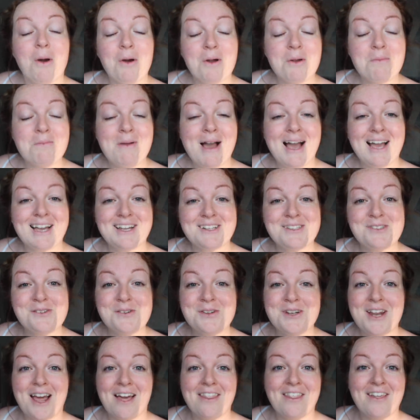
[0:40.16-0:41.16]
Welcome back
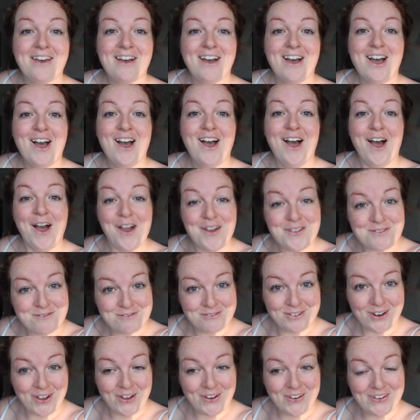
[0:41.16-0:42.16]
to another
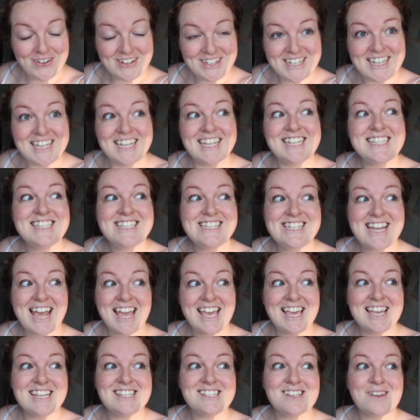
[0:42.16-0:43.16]
home vlog.
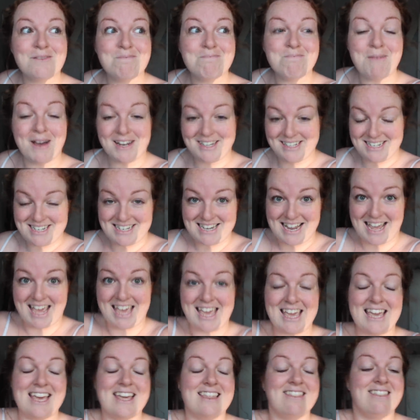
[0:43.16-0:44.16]
Today is
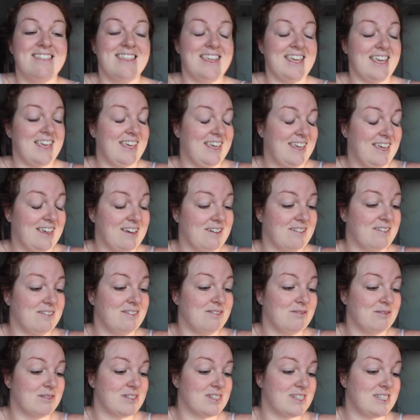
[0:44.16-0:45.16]
Monday, the
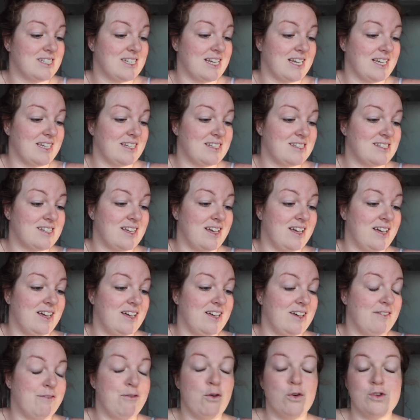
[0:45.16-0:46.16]
what's the date?
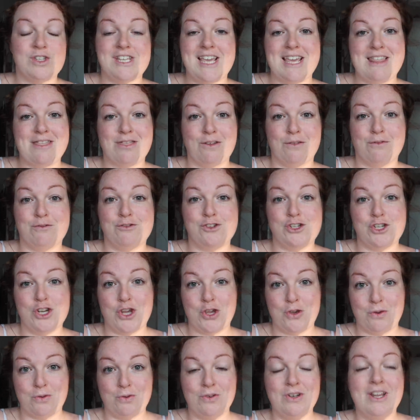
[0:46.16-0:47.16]
Uh, 14th of
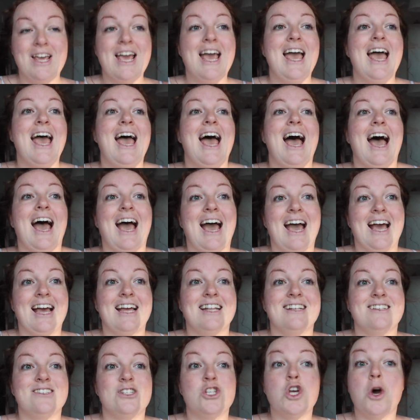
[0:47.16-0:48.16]
June.
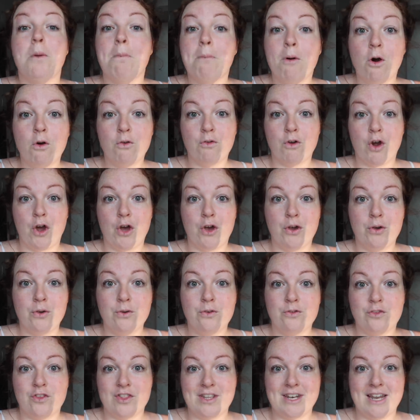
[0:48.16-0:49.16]
And
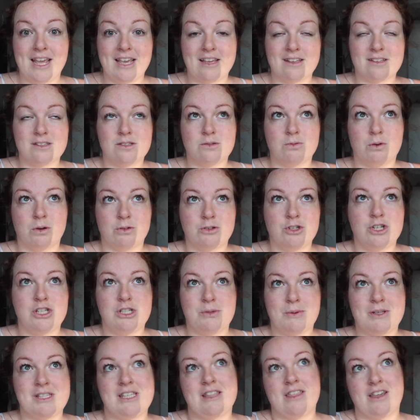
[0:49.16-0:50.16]
tomorrow, for the next, well,
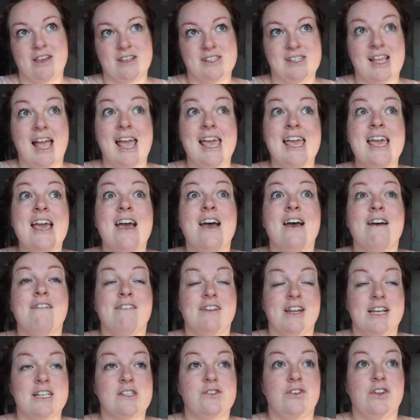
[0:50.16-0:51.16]
Tuesday, Wednesday, Thursday,
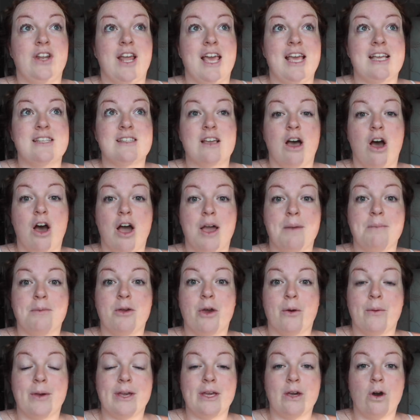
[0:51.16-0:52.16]
the next few days, I'm
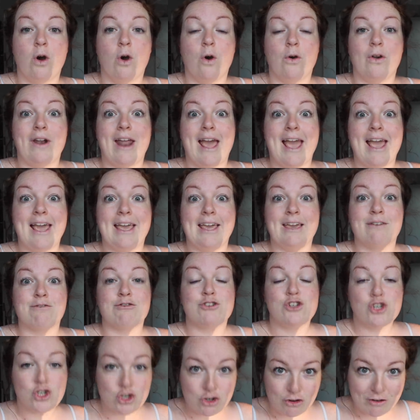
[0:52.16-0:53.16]
going on a
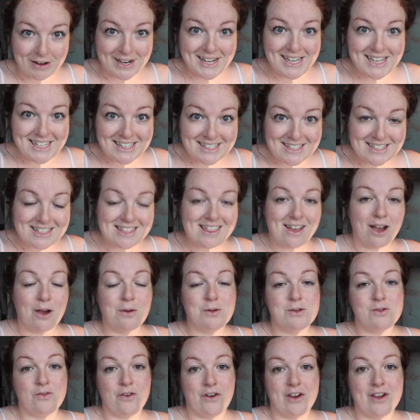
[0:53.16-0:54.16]
retreat that
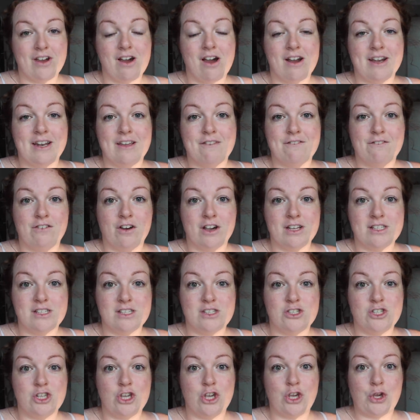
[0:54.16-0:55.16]
I was very kindly
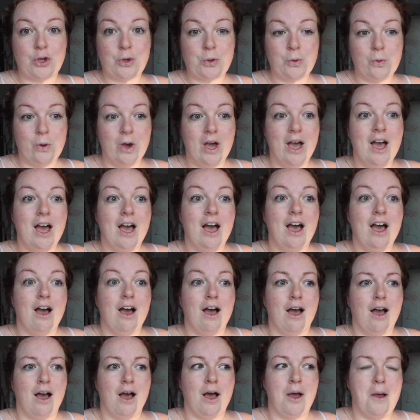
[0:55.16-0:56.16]
invited to
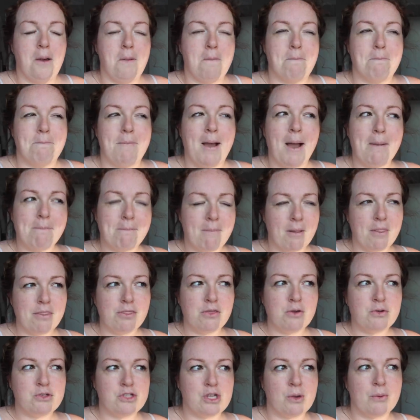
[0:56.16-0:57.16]
um, about a
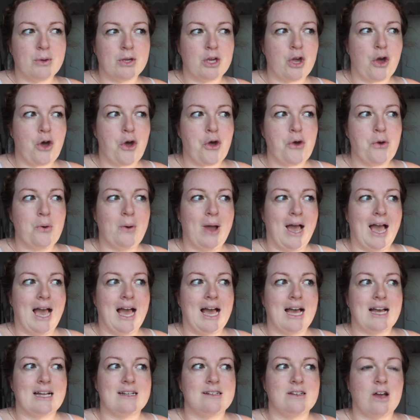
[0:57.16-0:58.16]
month or so ago
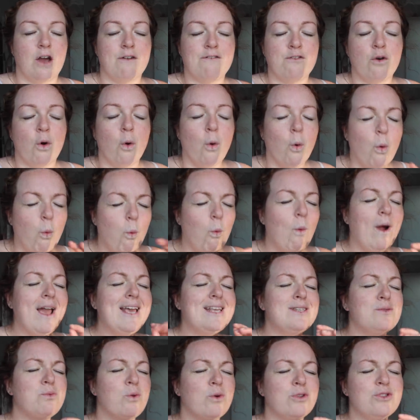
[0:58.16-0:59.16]
and I've
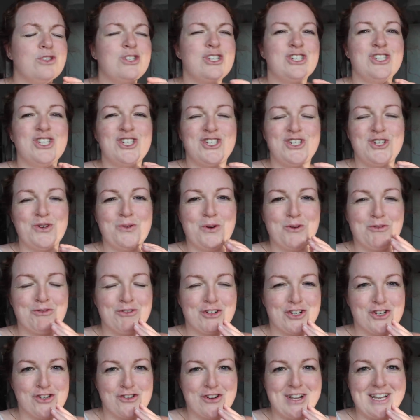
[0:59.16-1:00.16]
always wanted to do a
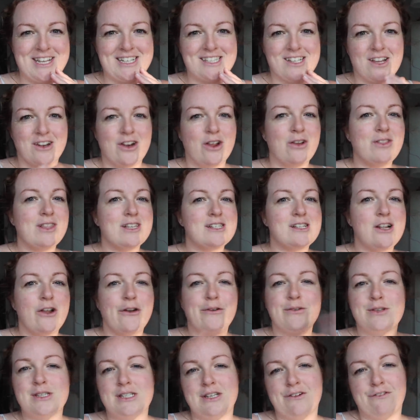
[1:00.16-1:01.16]
retreat. I know there's
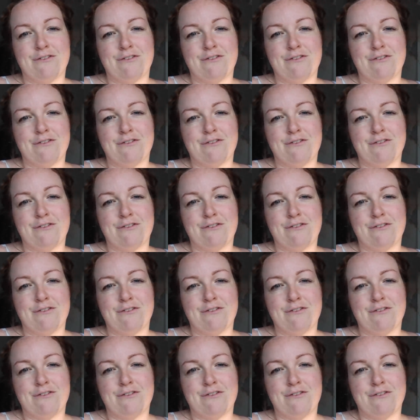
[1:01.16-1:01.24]
loads of